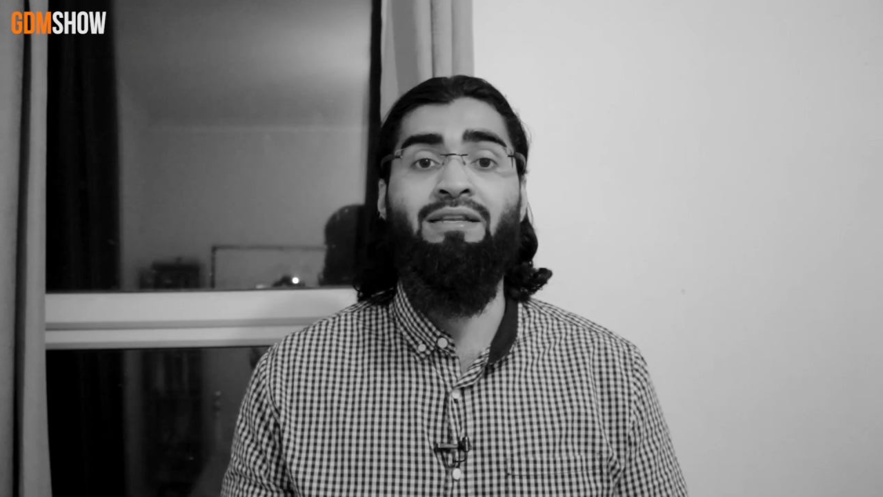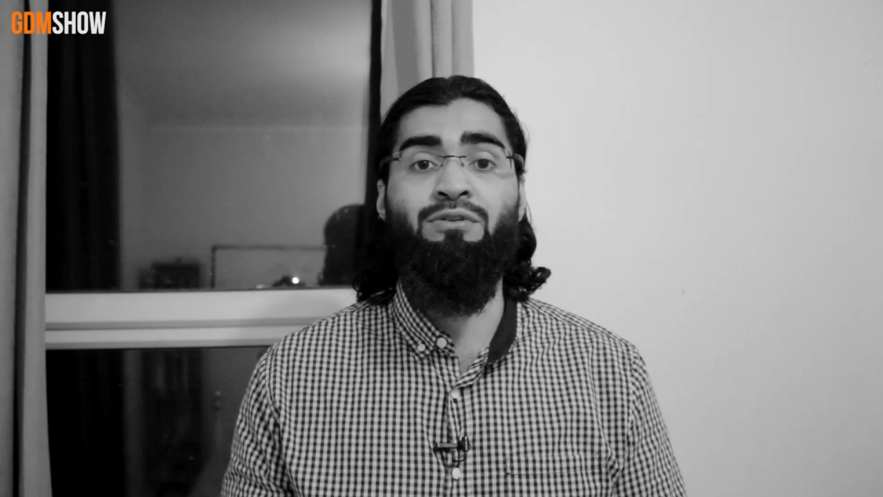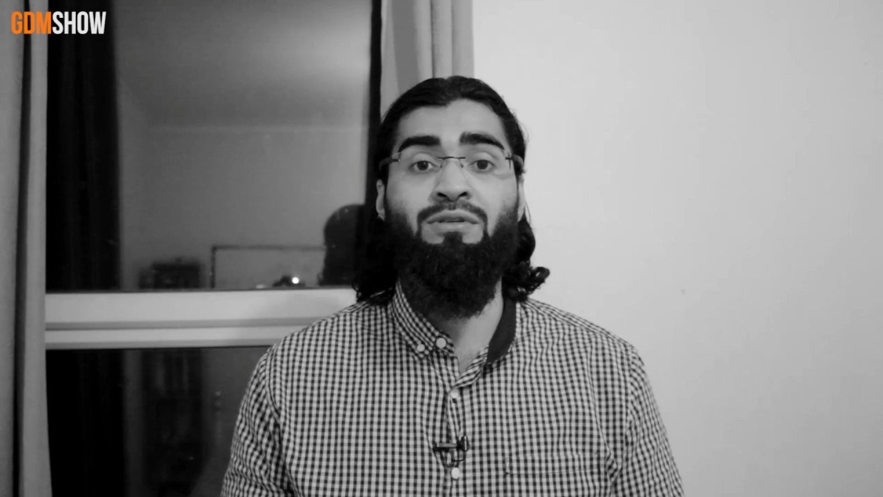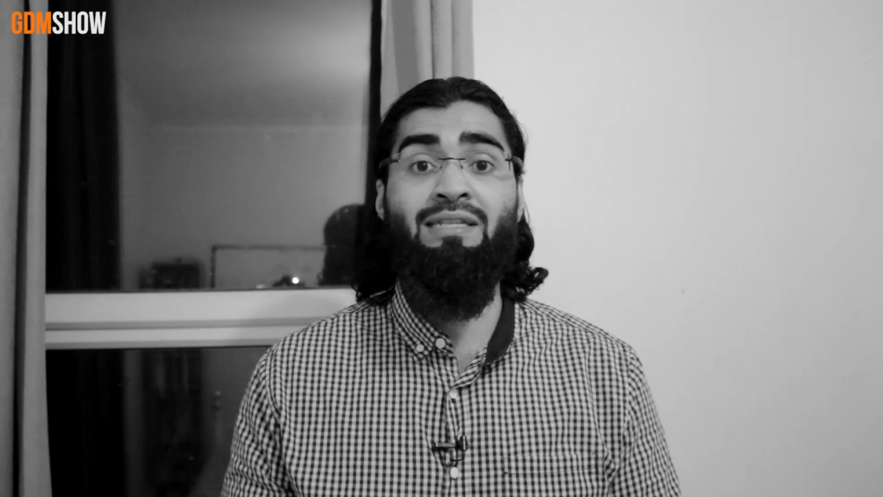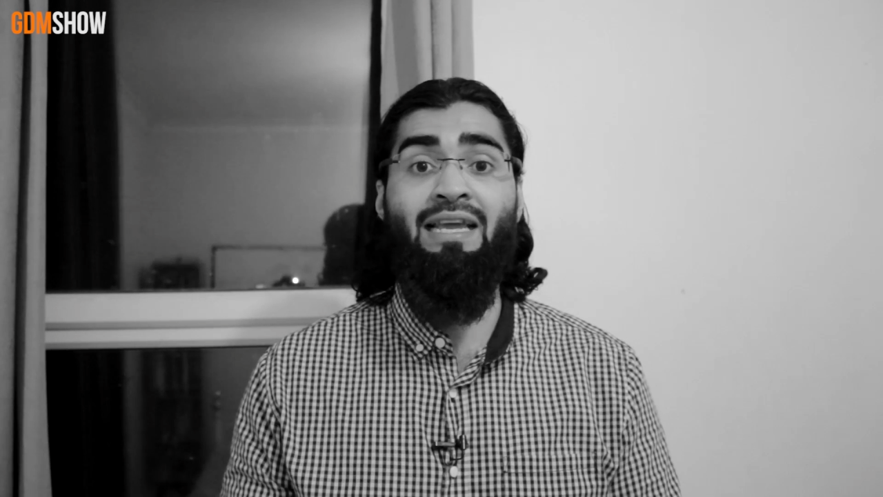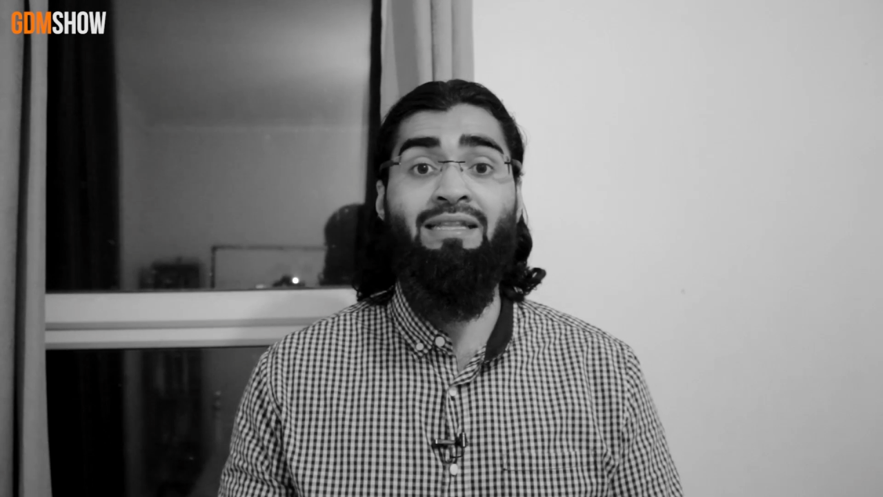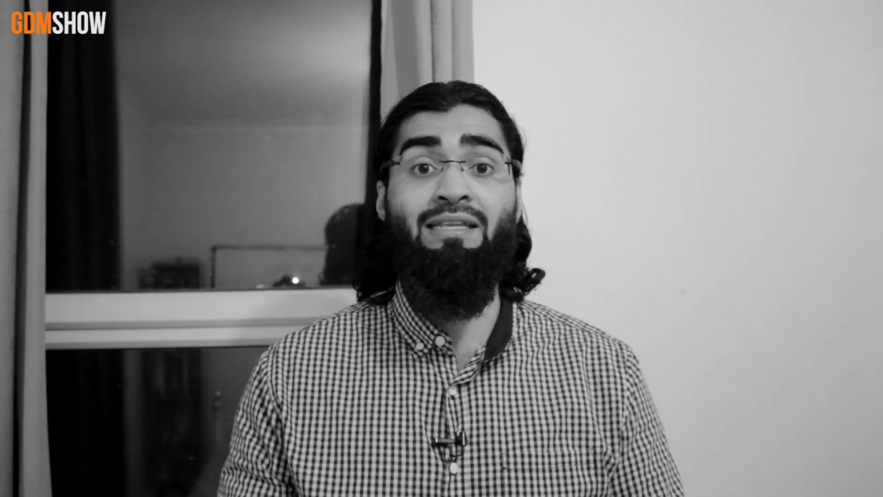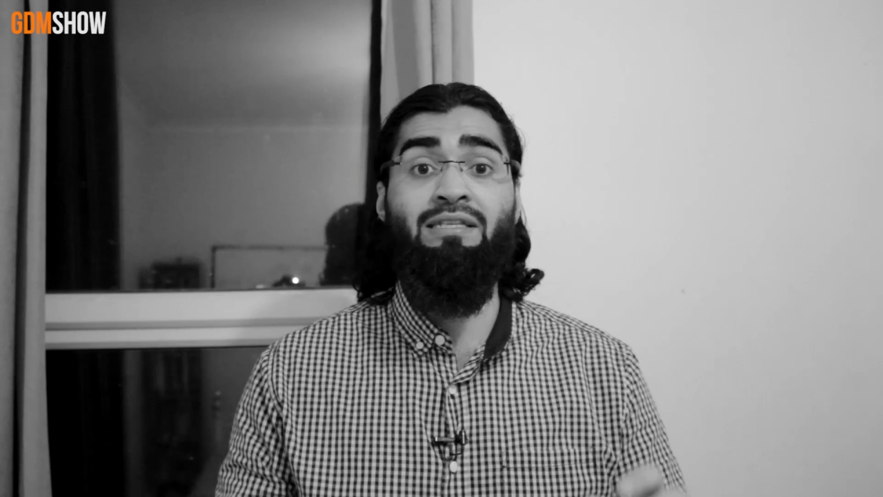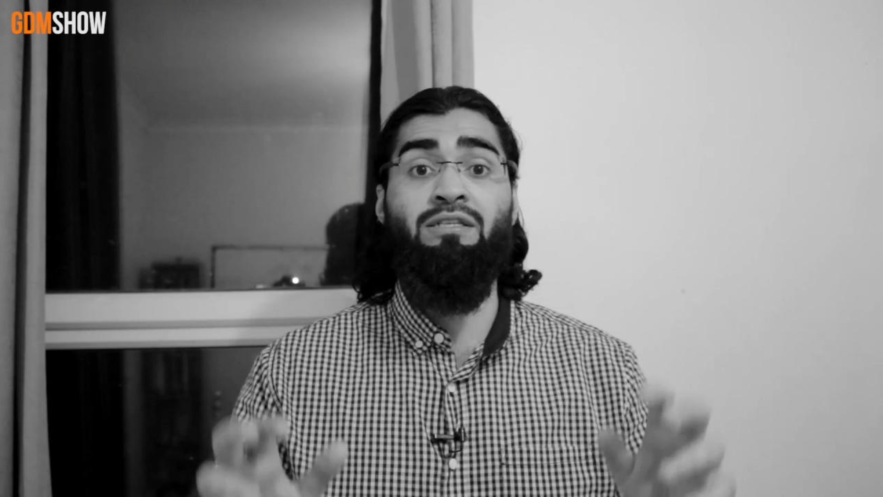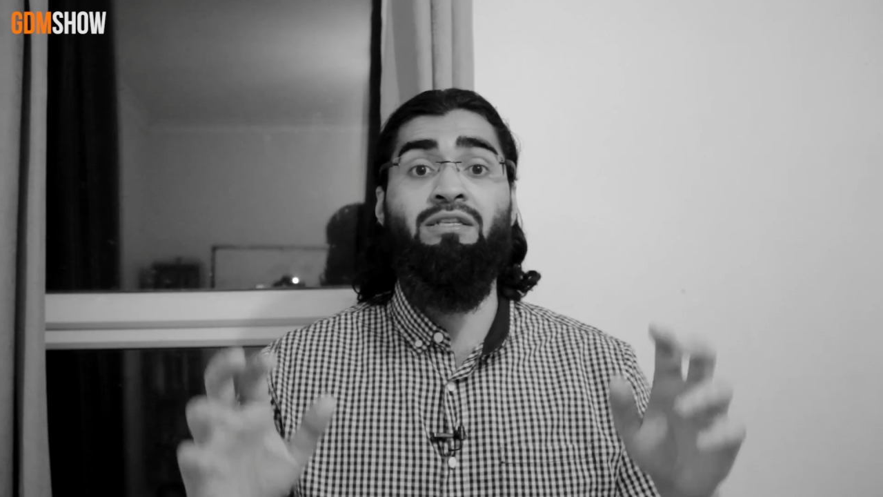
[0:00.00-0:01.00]
and you state
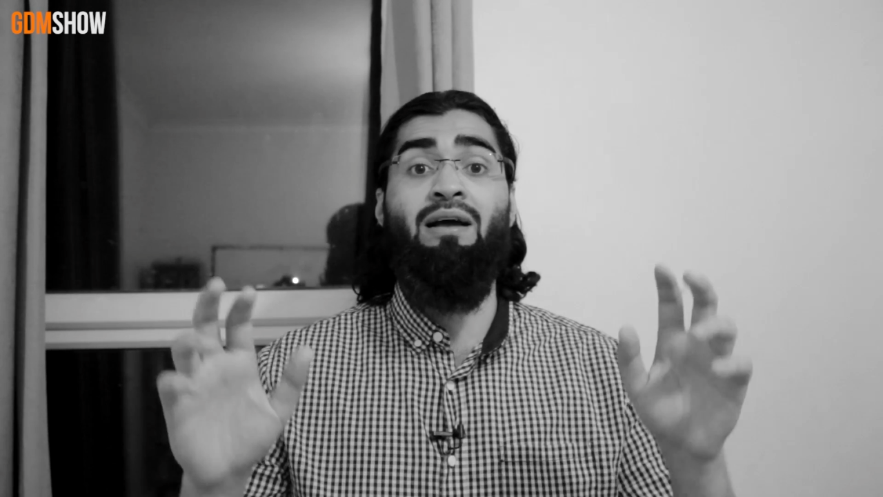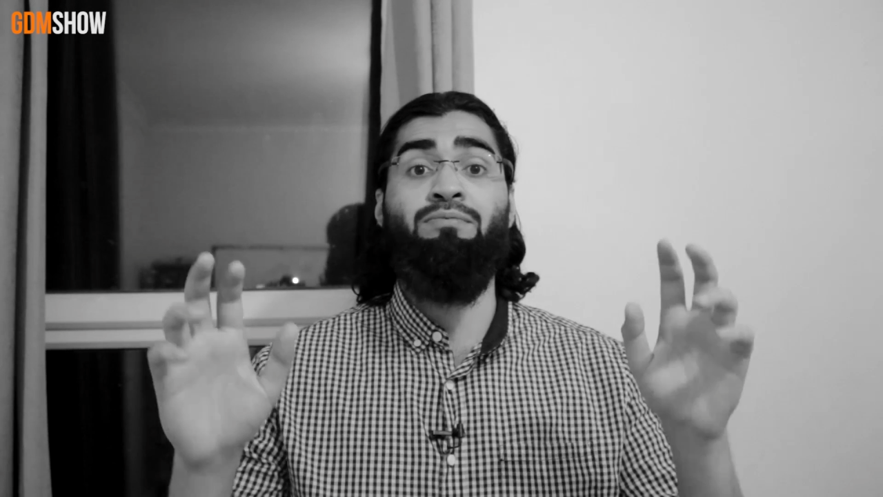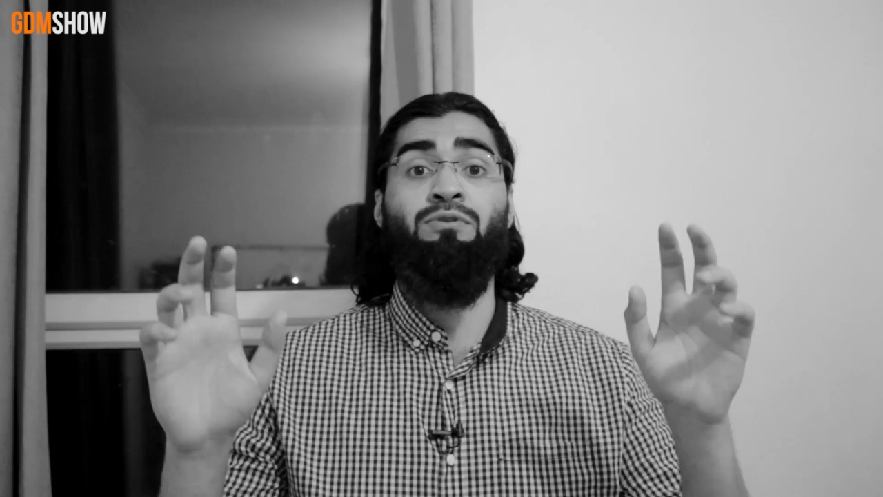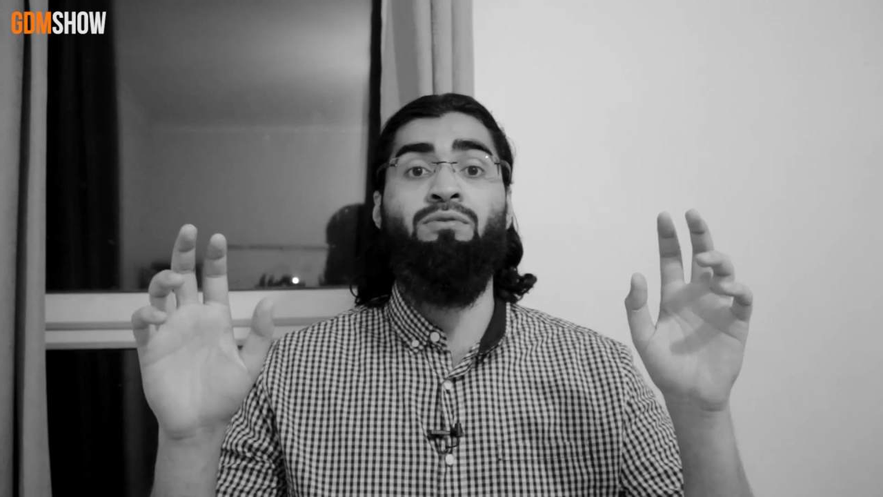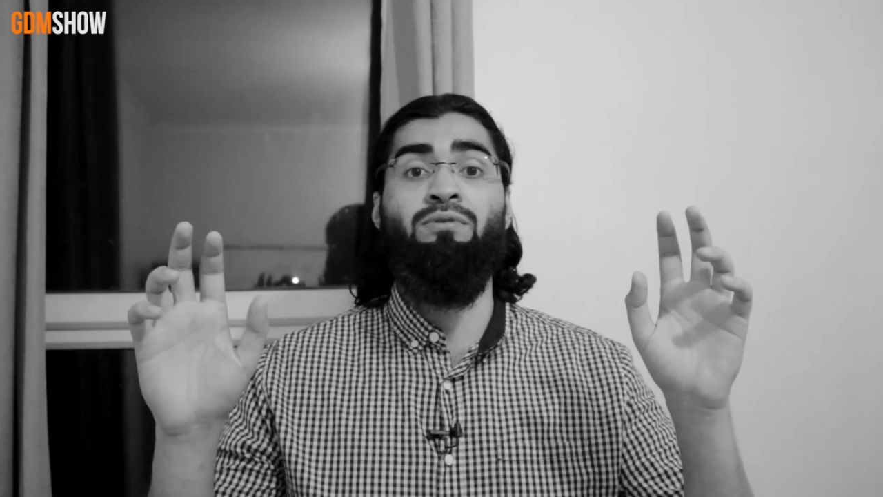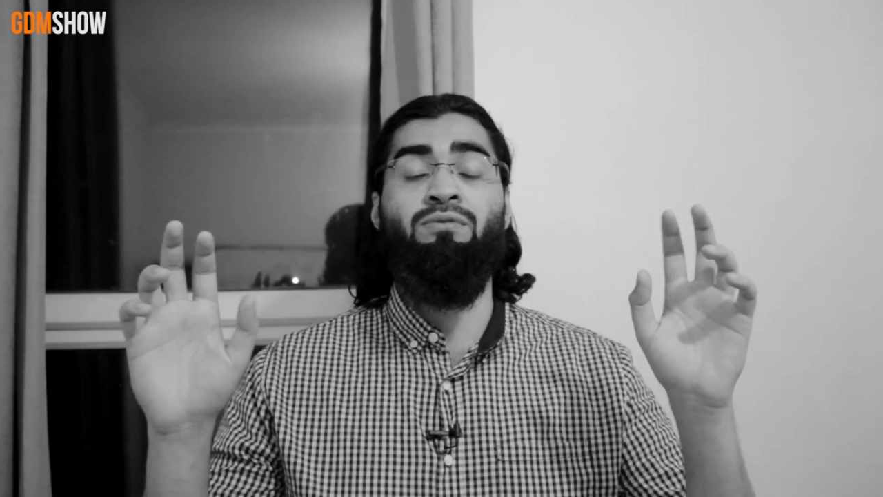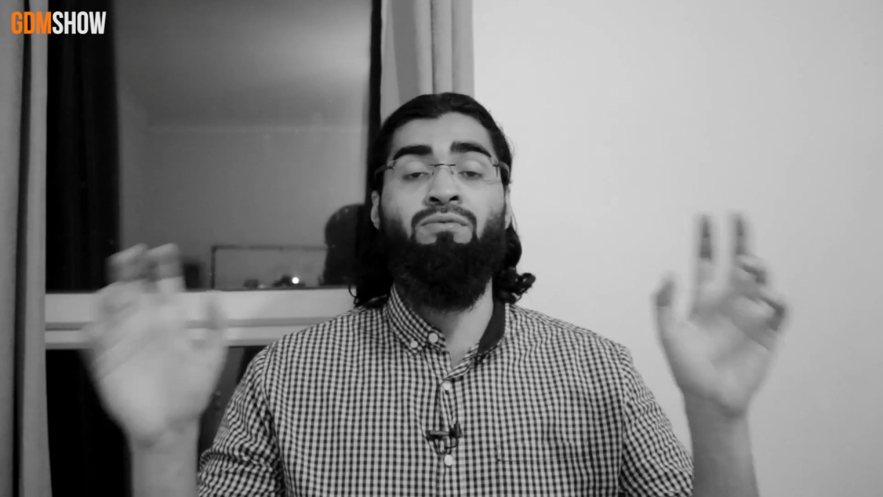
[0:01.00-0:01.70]
this is absolutely